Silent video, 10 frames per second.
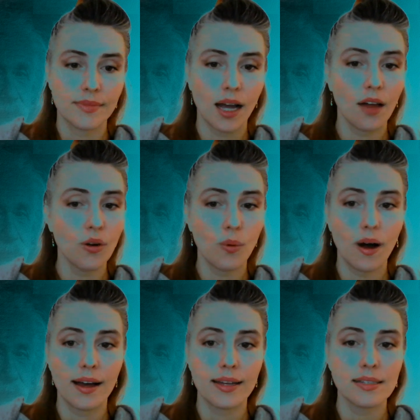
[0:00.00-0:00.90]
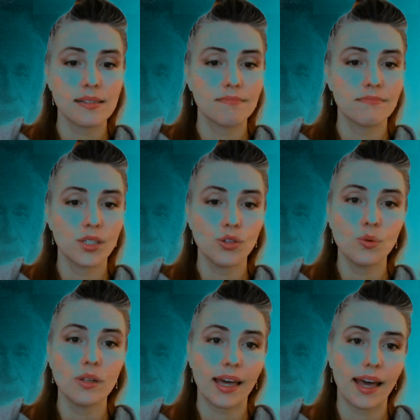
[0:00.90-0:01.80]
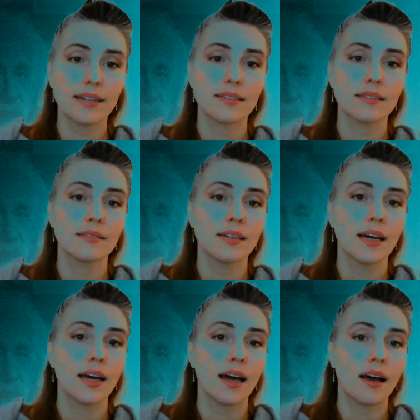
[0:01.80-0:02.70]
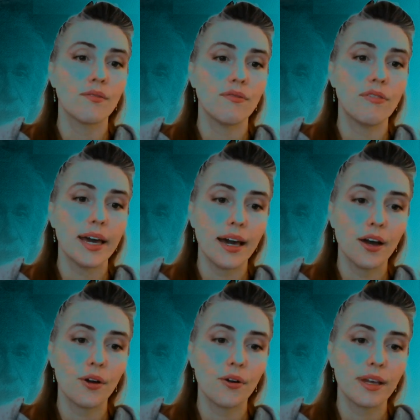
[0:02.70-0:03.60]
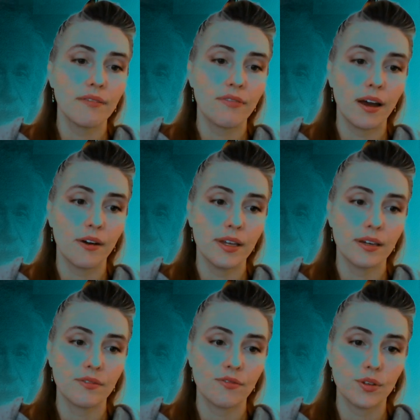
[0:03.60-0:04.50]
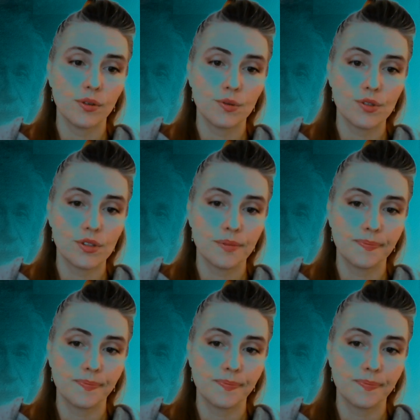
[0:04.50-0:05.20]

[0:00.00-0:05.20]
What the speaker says: Otherwise, you will get very, very confused.